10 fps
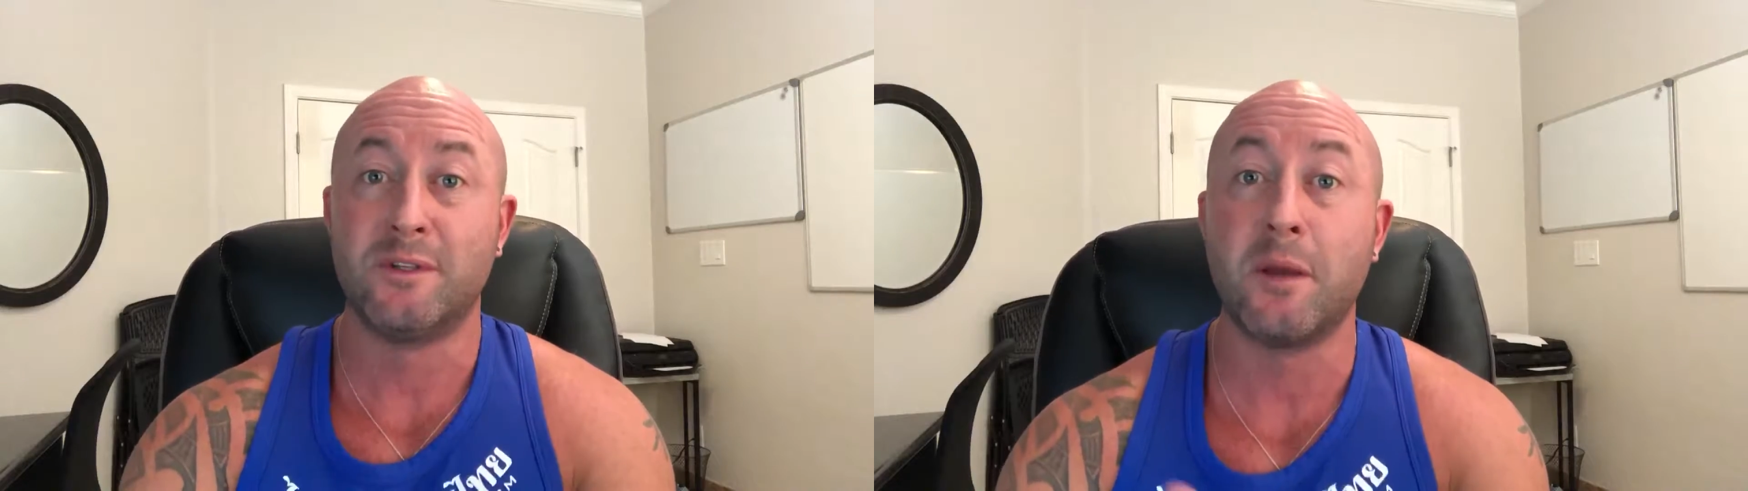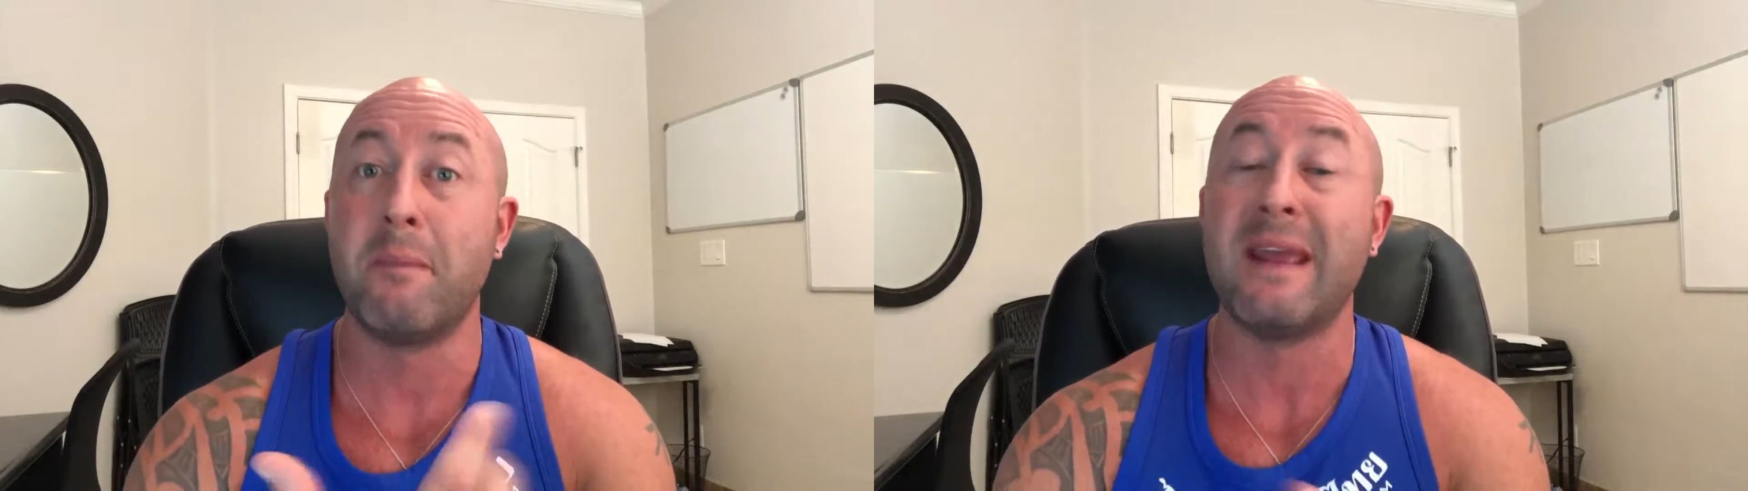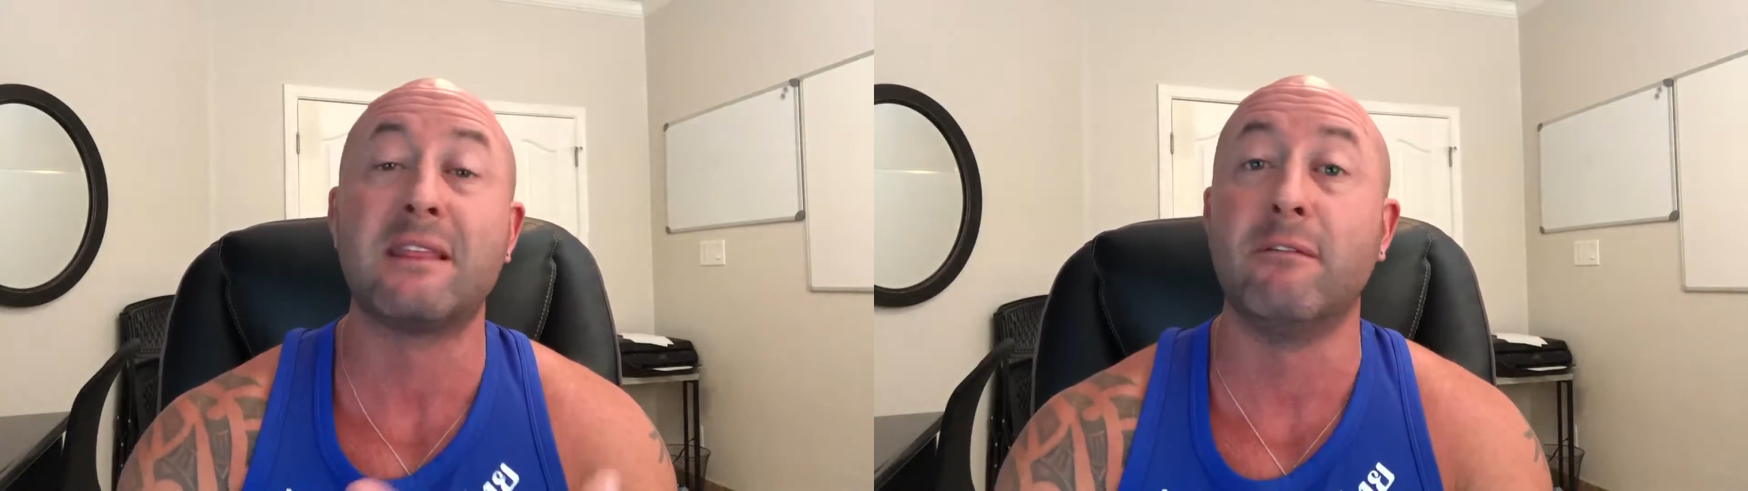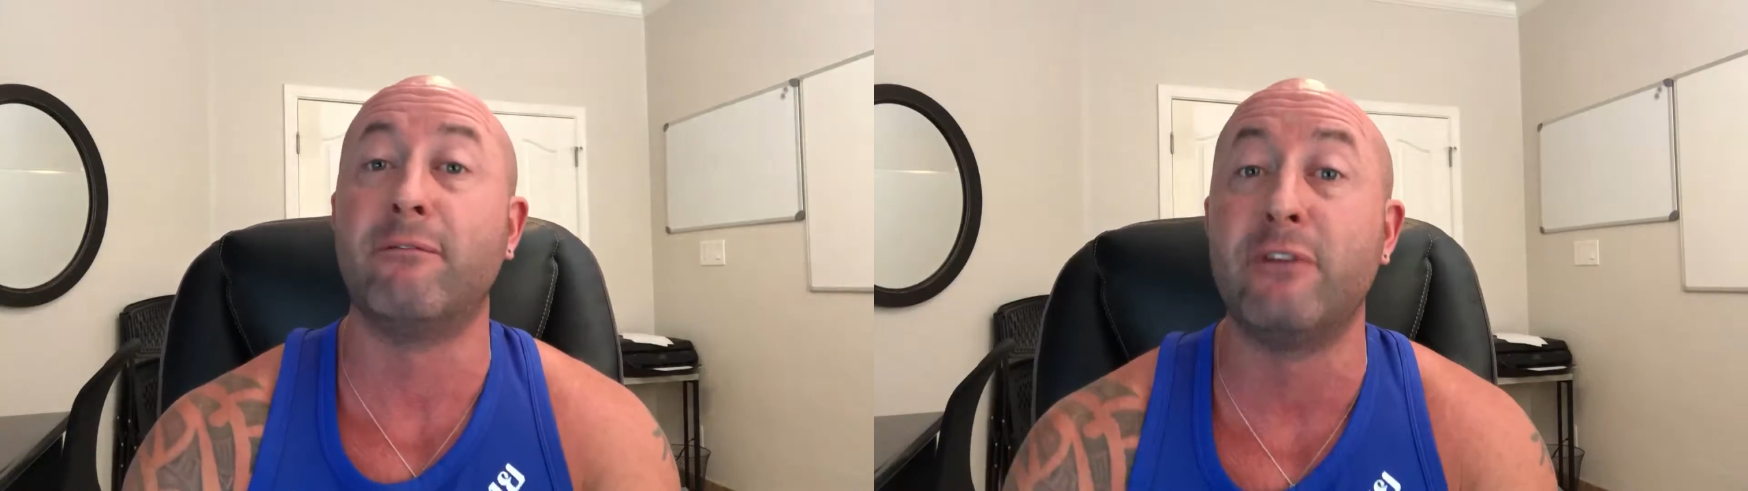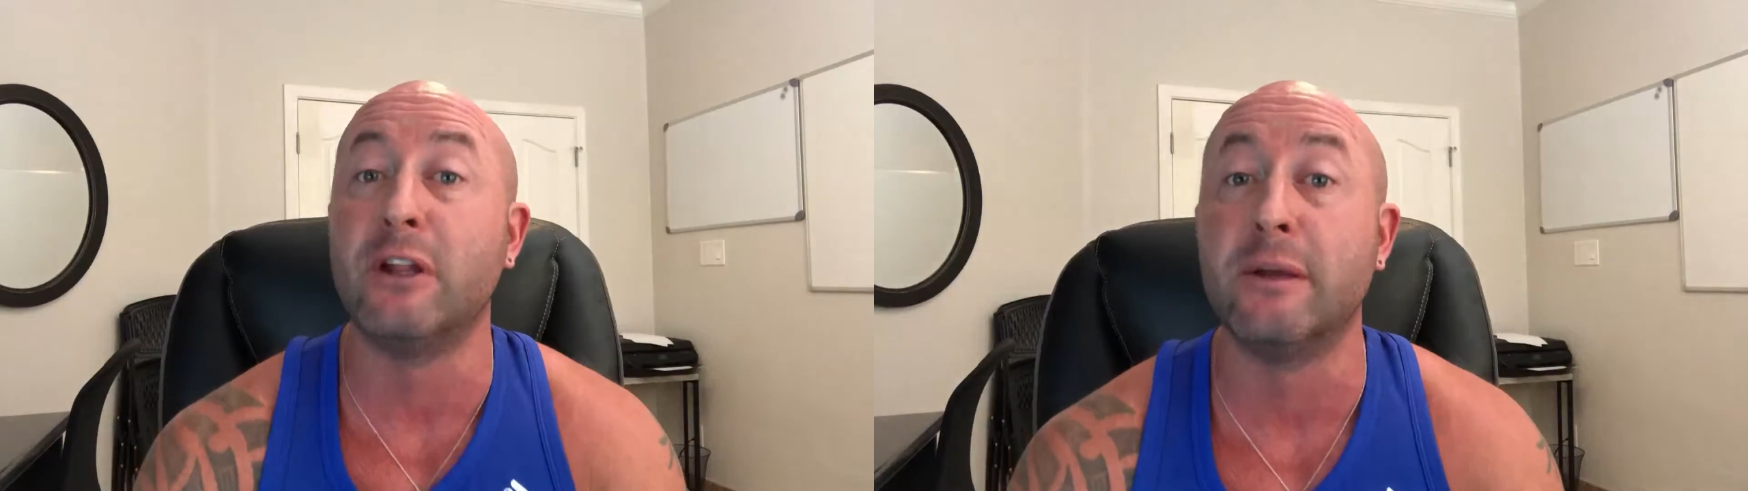to make them
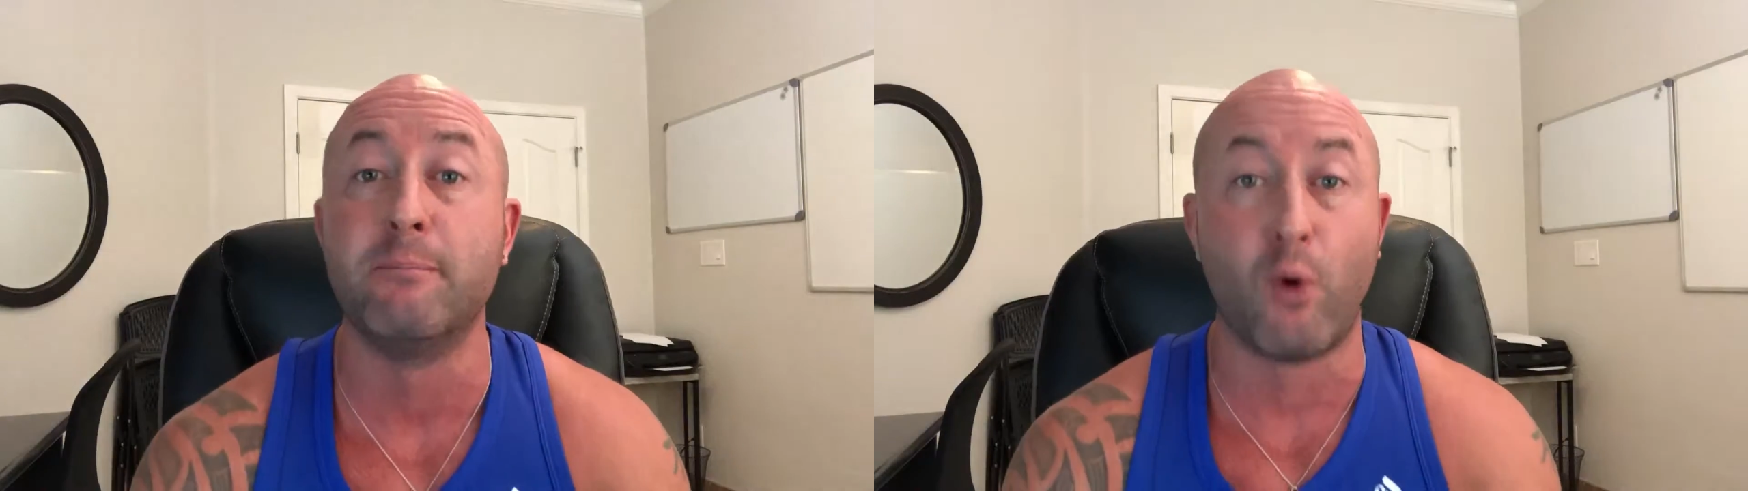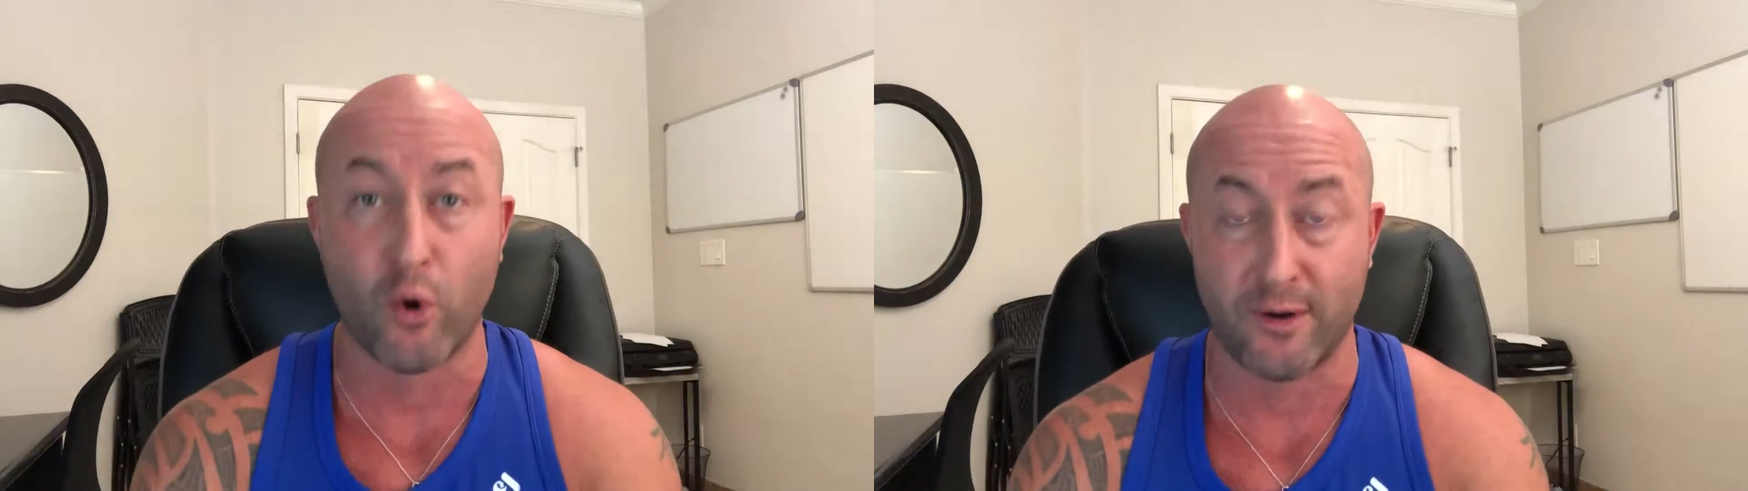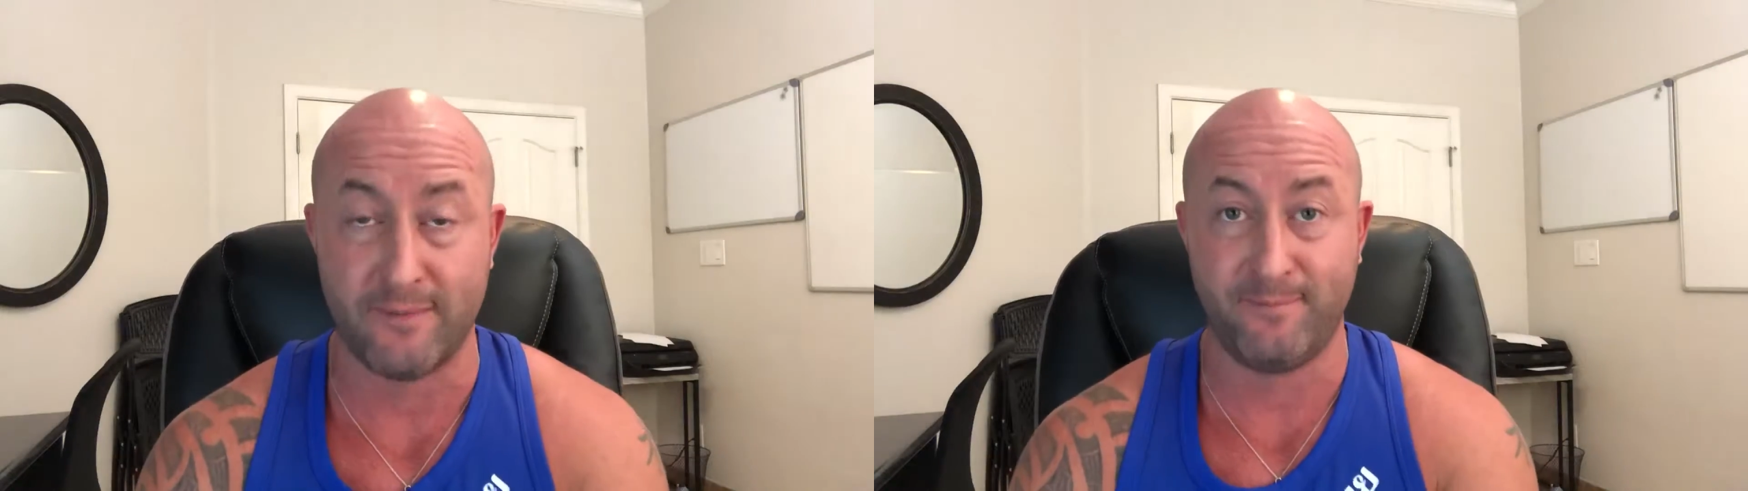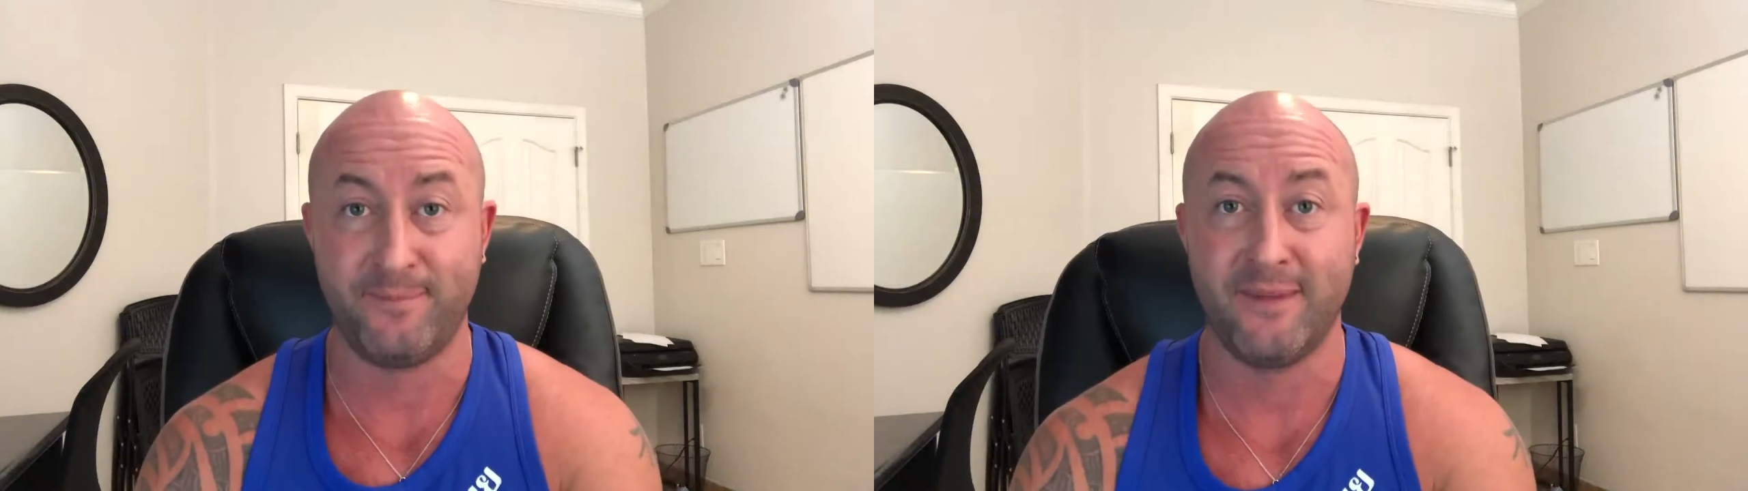feel important